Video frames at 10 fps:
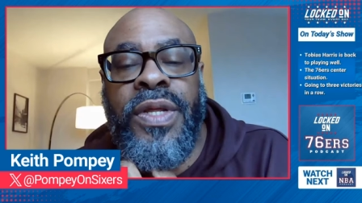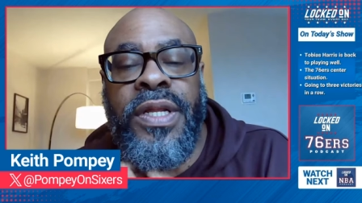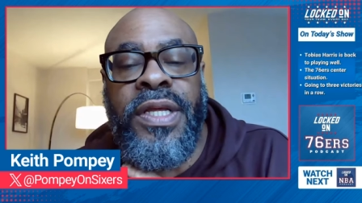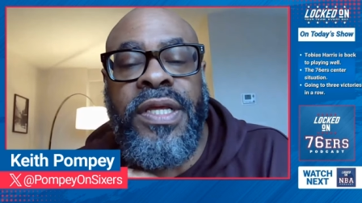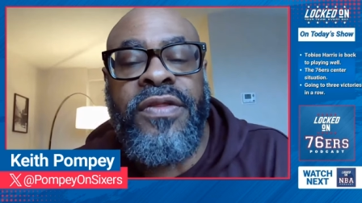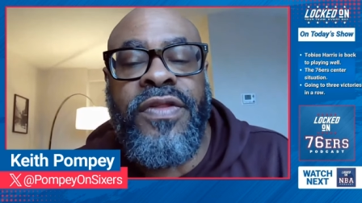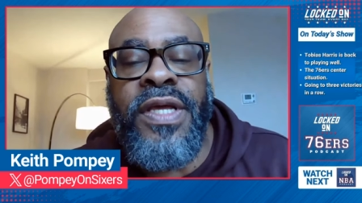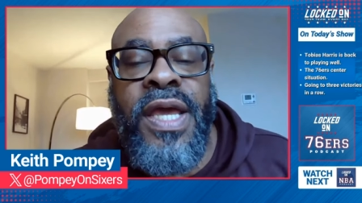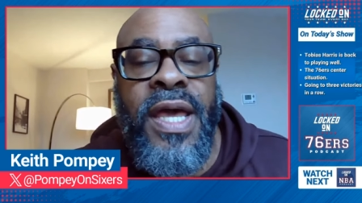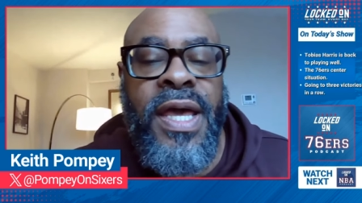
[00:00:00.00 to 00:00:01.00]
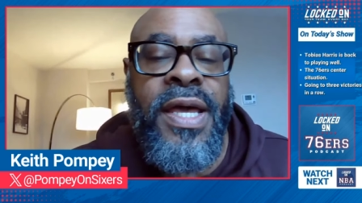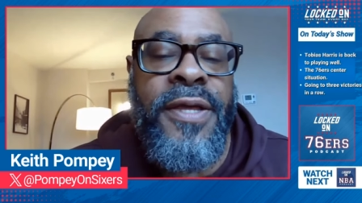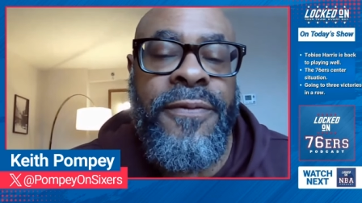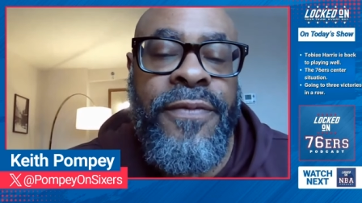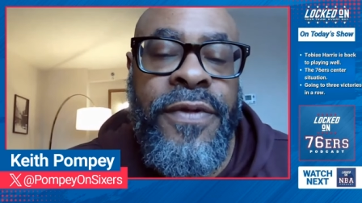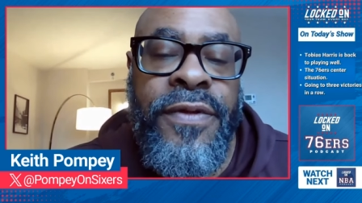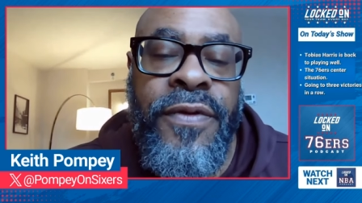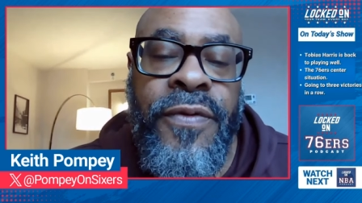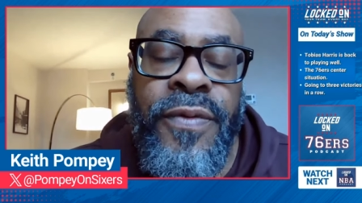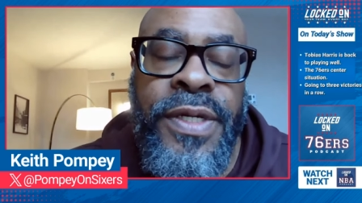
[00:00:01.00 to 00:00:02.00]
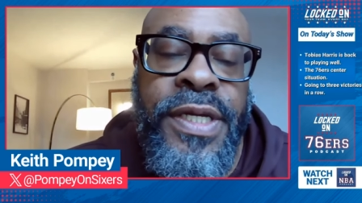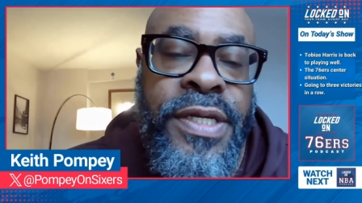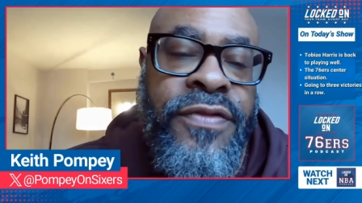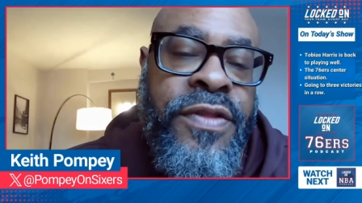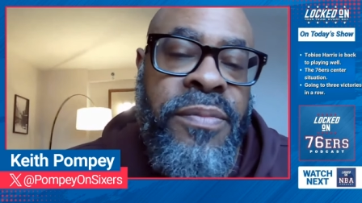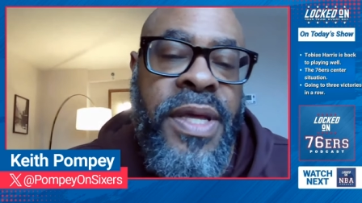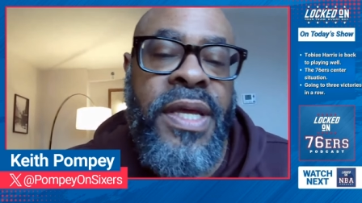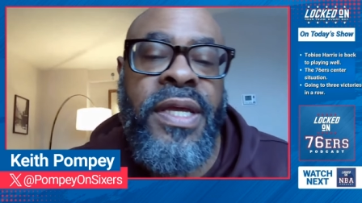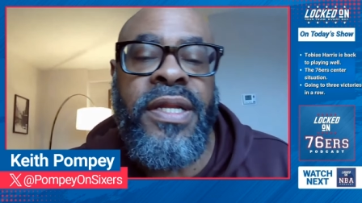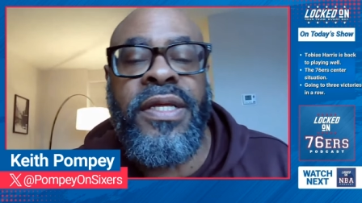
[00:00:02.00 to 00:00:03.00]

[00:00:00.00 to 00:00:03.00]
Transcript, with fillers: that he's the guy, you know, he's the man,